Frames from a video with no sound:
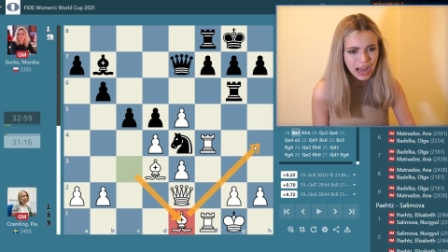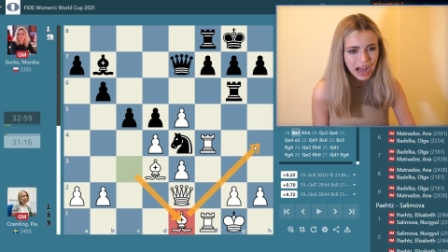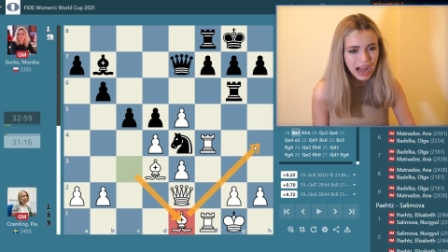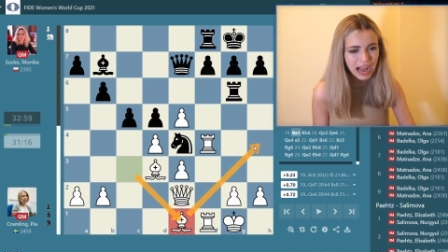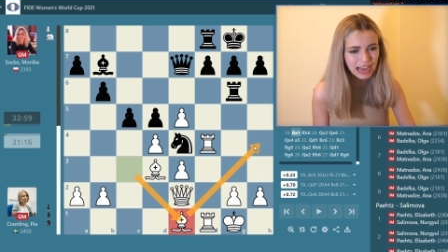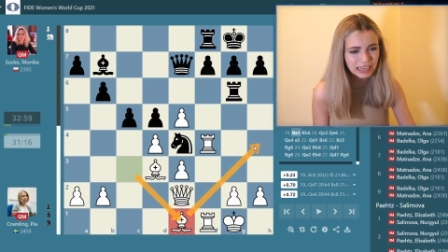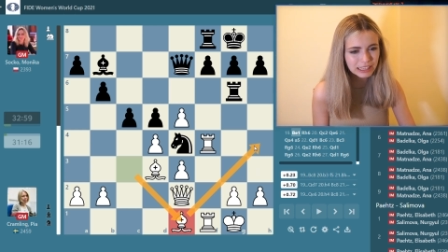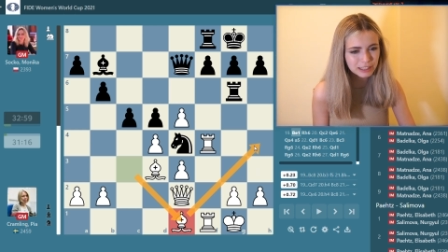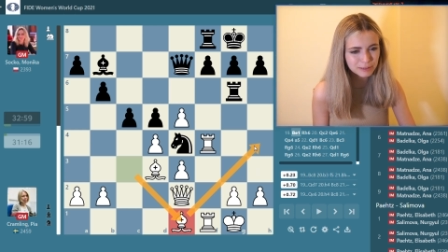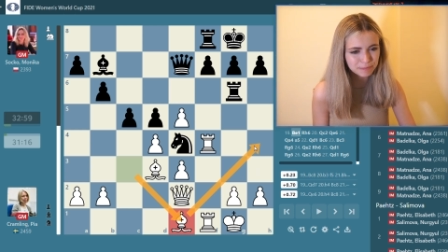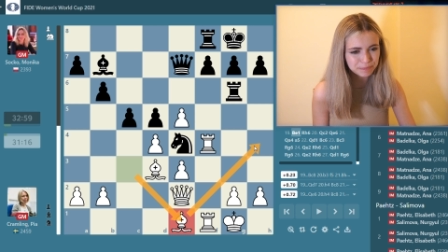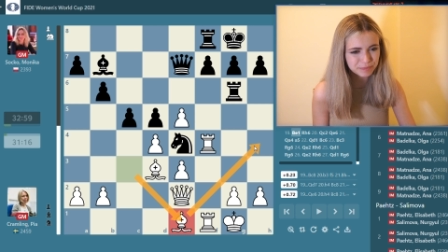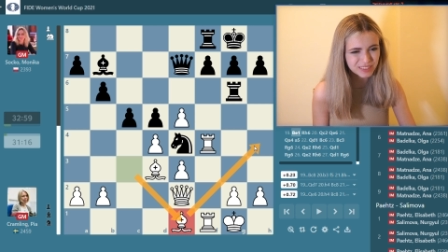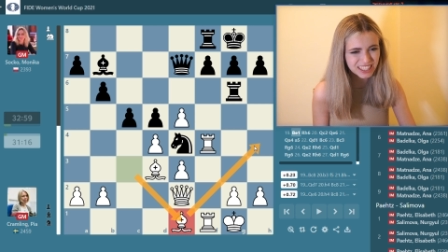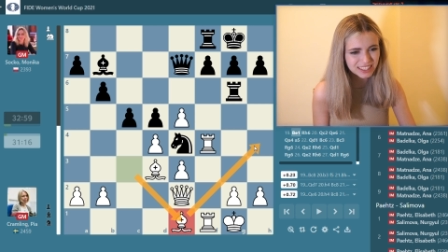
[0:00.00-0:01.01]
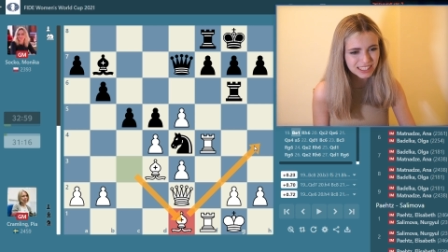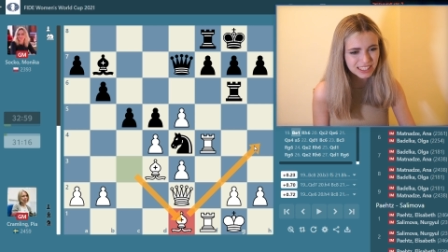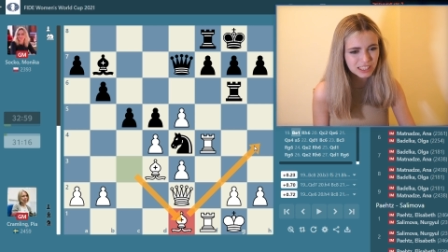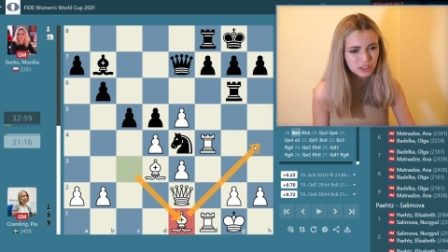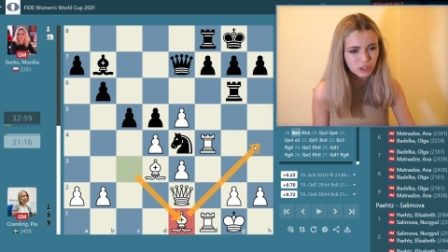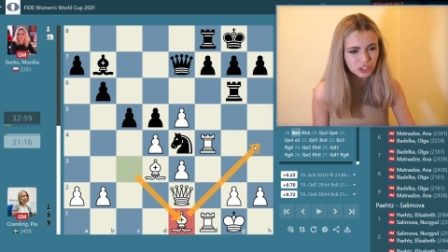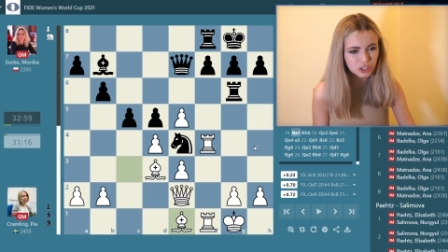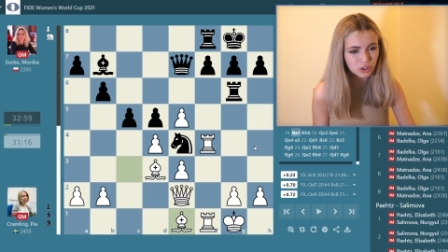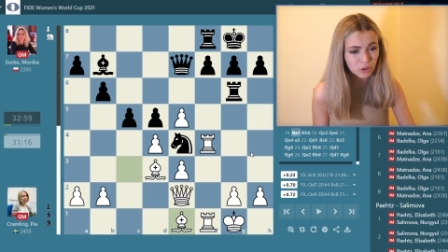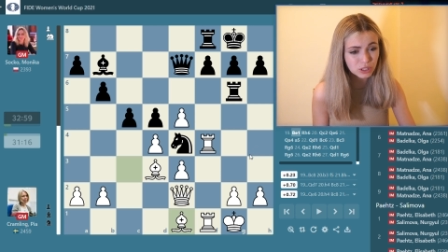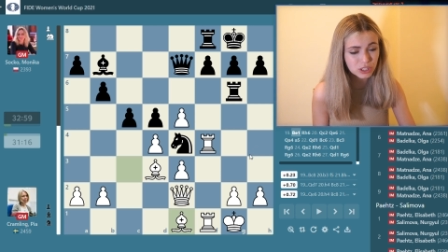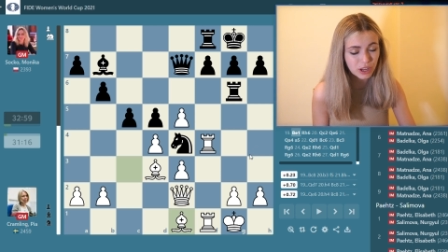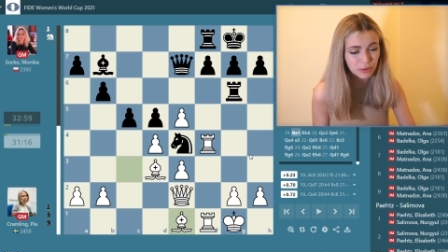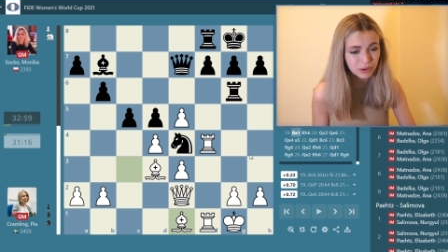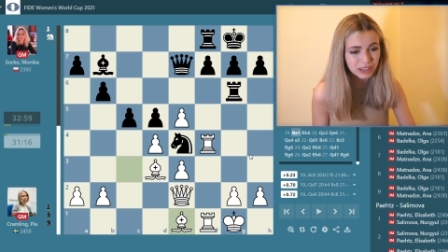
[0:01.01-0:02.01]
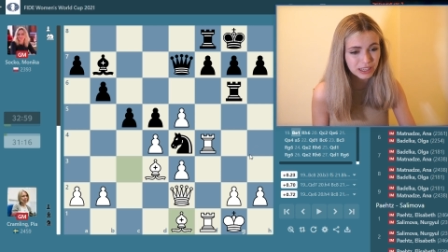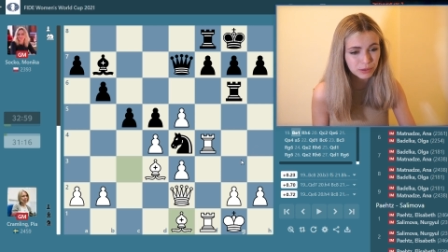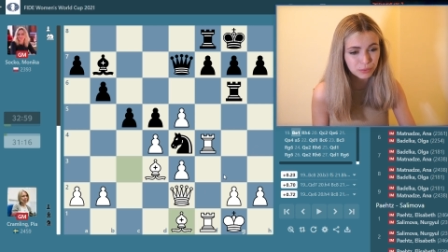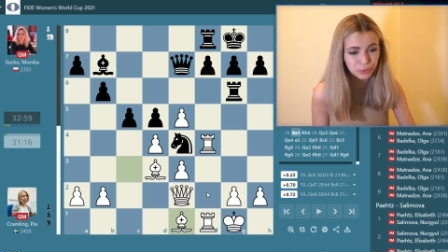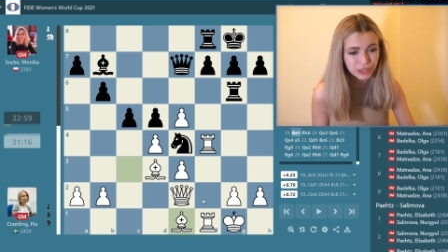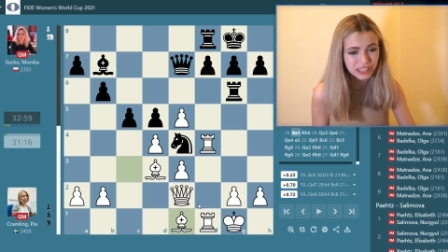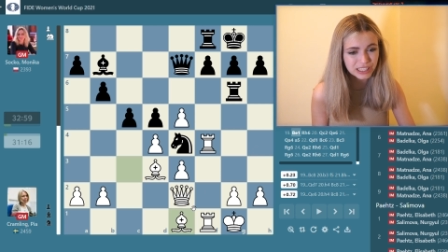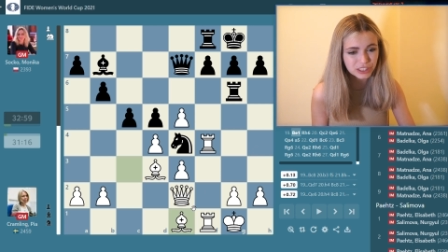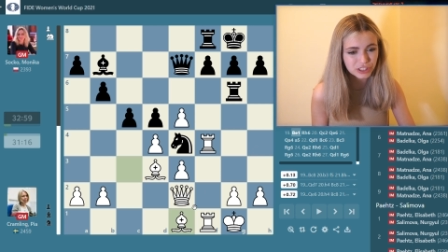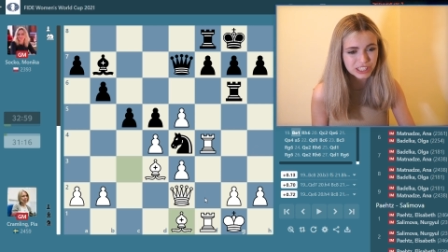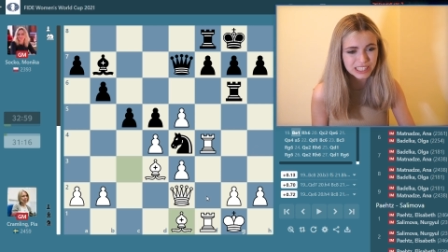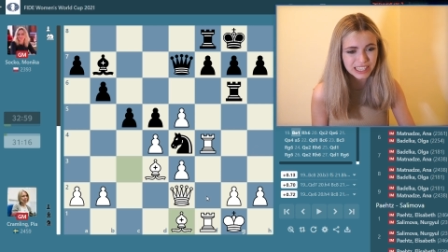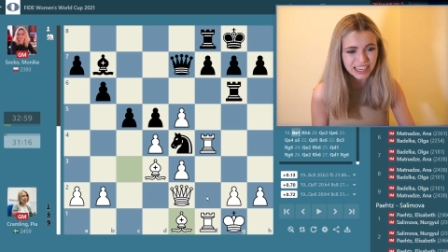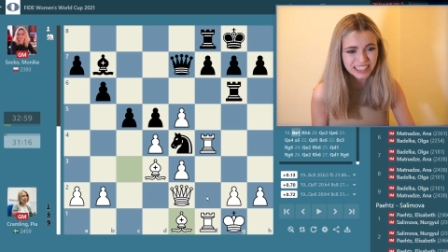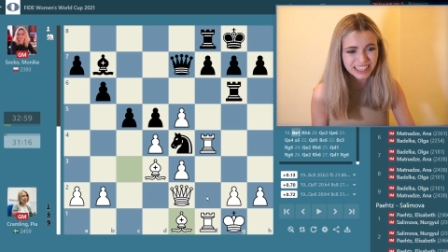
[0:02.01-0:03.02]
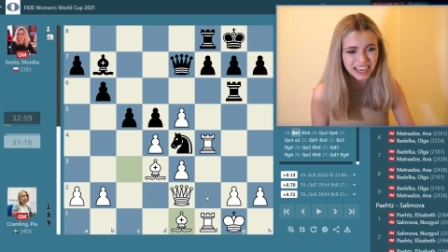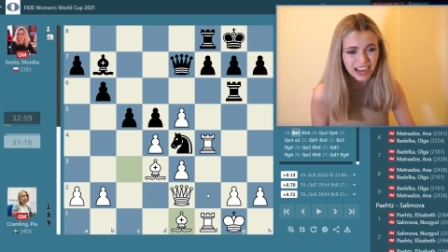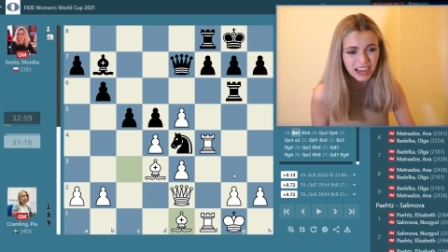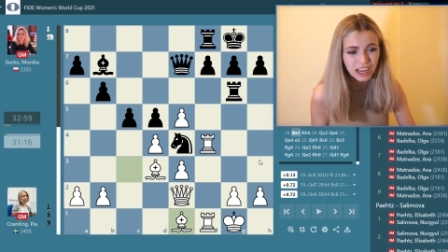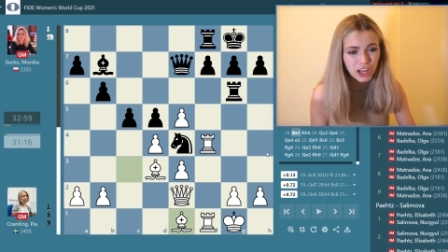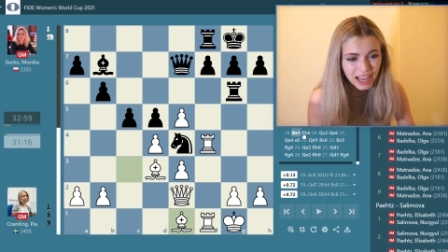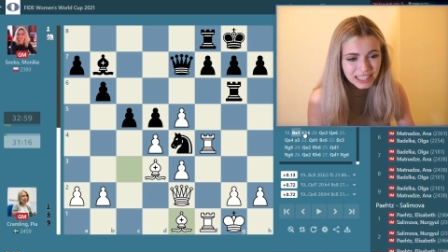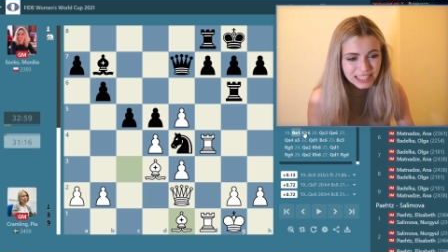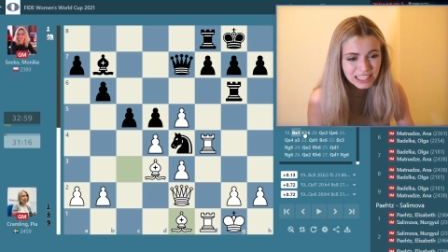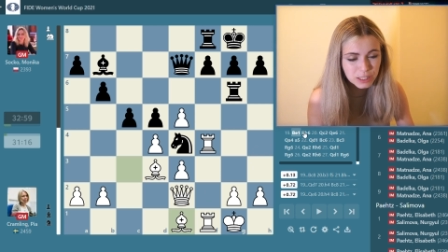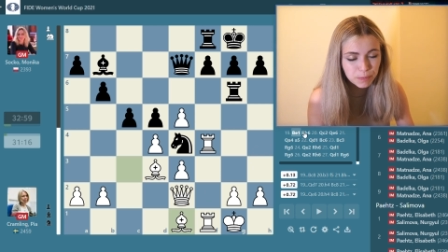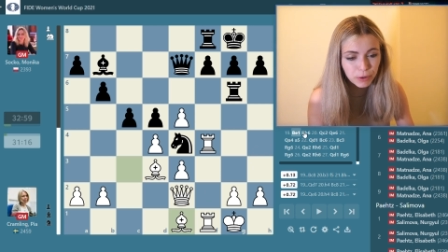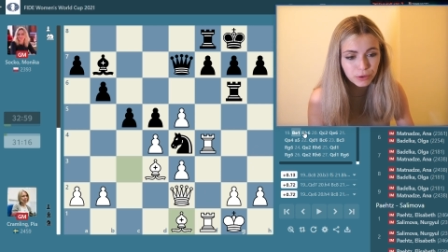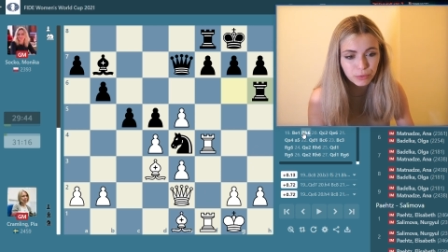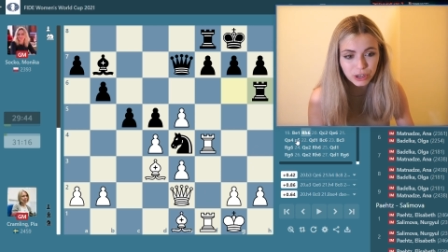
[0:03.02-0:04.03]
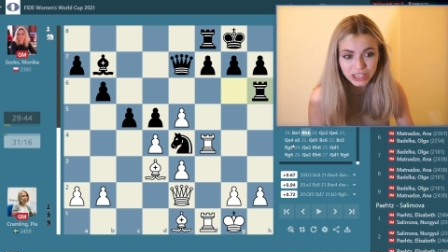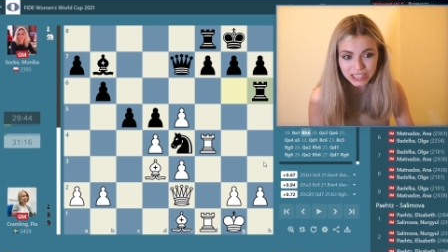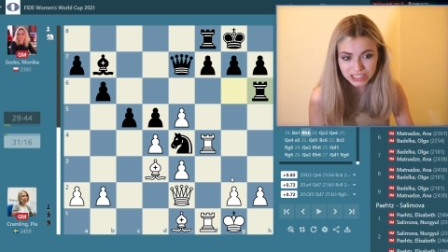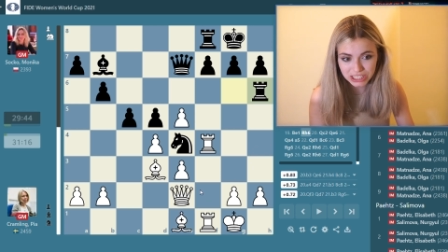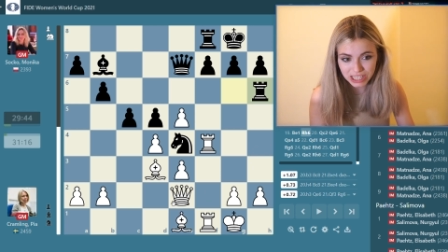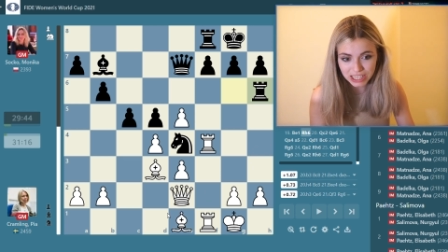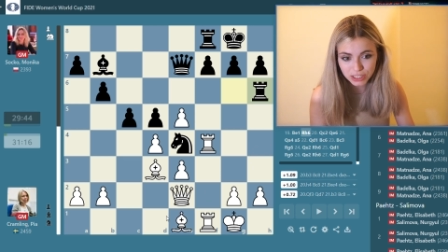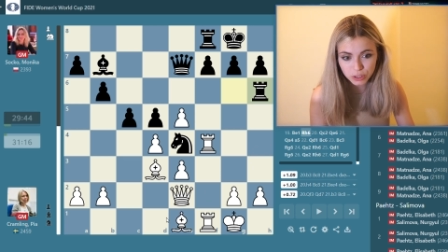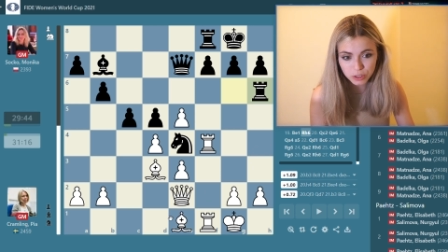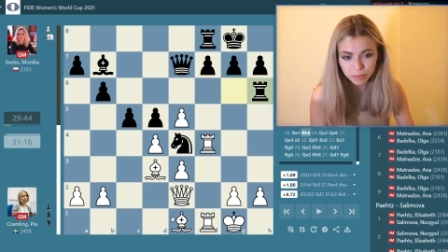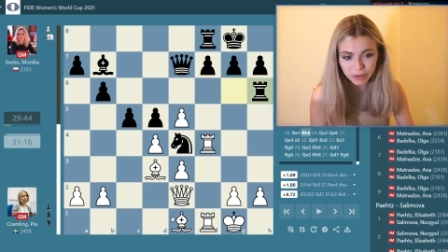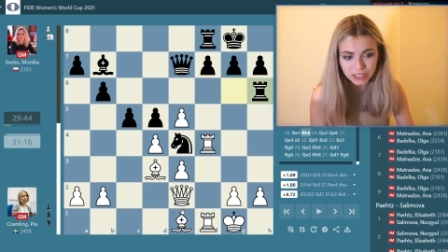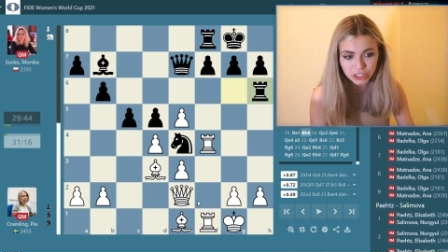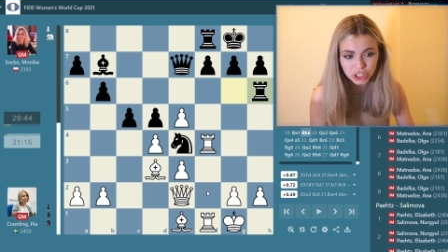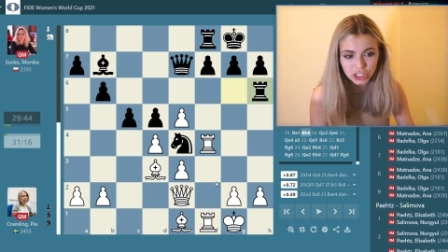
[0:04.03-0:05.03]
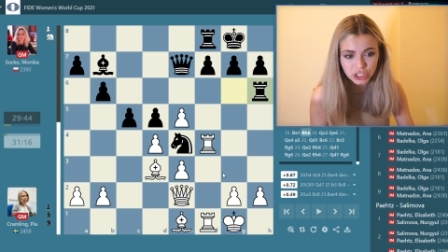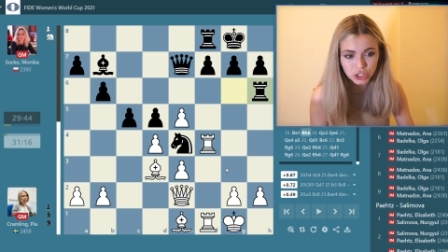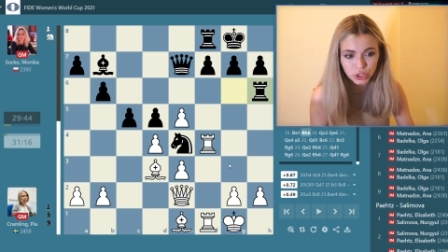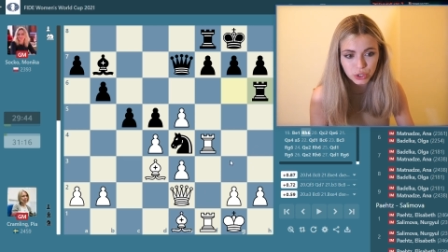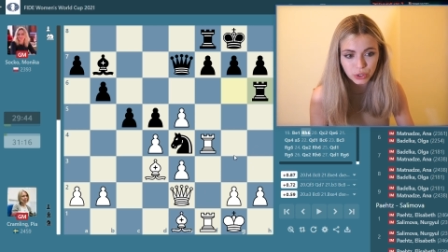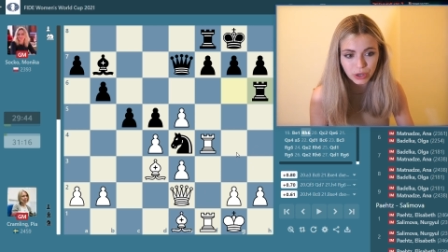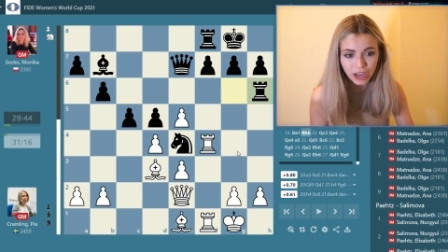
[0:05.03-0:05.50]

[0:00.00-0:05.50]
And this is also a really, really interesting idea. At this point, rook h6 was played just to